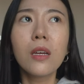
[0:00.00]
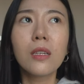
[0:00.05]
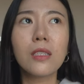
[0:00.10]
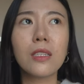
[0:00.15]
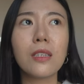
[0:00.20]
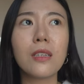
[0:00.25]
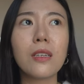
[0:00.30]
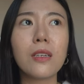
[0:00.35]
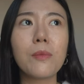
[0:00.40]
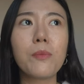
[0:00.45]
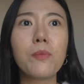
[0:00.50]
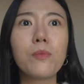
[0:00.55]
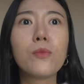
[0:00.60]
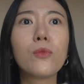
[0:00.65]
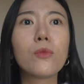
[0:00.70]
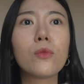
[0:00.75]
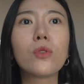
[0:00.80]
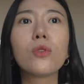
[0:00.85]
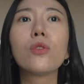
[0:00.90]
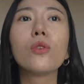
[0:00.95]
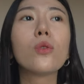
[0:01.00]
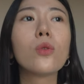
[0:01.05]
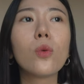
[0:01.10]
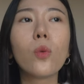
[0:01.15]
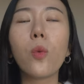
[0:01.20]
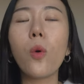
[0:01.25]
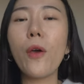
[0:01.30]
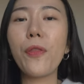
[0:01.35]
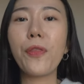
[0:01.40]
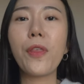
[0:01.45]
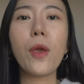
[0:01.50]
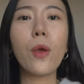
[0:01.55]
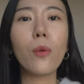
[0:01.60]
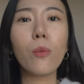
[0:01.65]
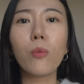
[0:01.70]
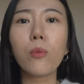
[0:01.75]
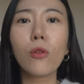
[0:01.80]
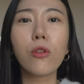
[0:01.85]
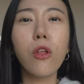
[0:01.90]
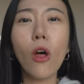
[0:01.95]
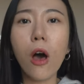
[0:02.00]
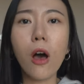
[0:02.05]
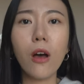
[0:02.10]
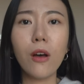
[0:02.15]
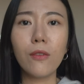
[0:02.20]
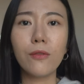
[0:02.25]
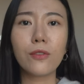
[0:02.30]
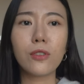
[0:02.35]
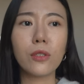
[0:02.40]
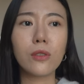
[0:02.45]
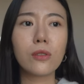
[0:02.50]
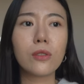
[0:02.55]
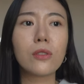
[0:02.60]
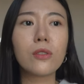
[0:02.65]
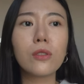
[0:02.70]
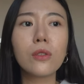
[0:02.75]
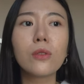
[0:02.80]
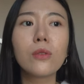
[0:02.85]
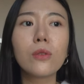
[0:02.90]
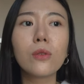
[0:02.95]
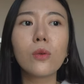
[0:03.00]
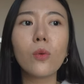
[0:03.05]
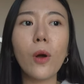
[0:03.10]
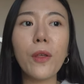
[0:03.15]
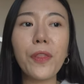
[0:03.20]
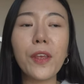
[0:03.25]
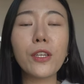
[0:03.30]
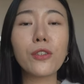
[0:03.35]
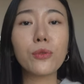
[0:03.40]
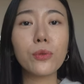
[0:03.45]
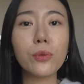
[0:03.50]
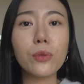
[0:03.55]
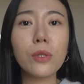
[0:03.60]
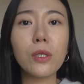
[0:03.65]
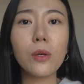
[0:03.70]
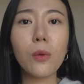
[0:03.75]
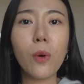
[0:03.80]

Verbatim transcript: to do what they loved or do what they truly